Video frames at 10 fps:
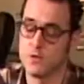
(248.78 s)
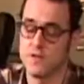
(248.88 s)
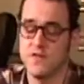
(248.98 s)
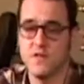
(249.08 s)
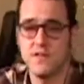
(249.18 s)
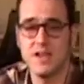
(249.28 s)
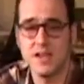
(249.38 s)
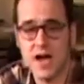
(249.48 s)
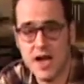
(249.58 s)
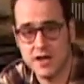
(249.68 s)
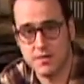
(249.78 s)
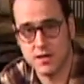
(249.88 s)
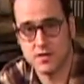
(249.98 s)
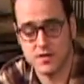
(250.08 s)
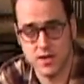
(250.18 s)
were 59 of
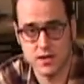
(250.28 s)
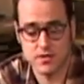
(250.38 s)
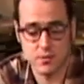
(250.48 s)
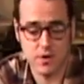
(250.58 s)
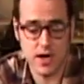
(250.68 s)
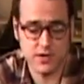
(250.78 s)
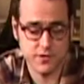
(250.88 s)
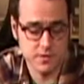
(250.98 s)
these things that were actually